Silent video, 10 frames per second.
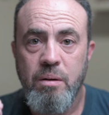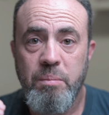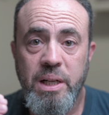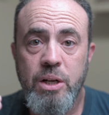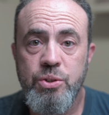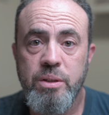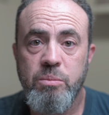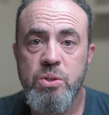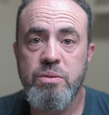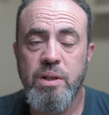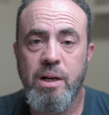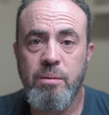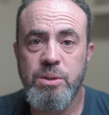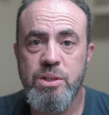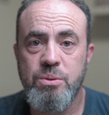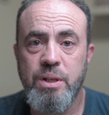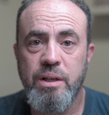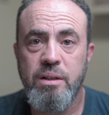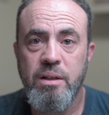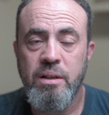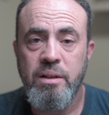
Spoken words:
But actually, most of the cameras today,